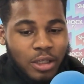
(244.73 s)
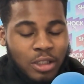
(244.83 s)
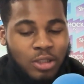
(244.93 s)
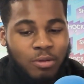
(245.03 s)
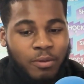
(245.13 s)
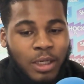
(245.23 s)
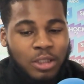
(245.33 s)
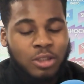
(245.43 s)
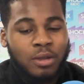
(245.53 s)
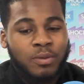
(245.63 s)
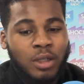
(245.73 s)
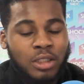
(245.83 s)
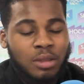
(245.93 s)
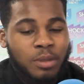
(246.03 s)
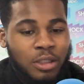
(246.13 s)
issue we've had so far is
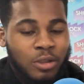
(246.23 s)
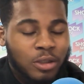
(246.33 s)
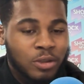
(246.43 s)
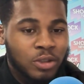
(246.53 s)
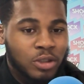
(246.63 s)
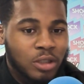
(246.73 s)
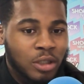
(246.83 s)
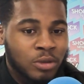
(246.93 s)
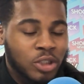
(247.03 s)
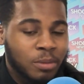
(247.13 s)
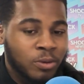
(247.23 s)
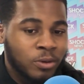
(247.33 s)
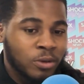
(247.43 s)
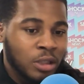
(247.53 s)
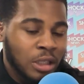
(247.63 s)
a big knock on Jibril.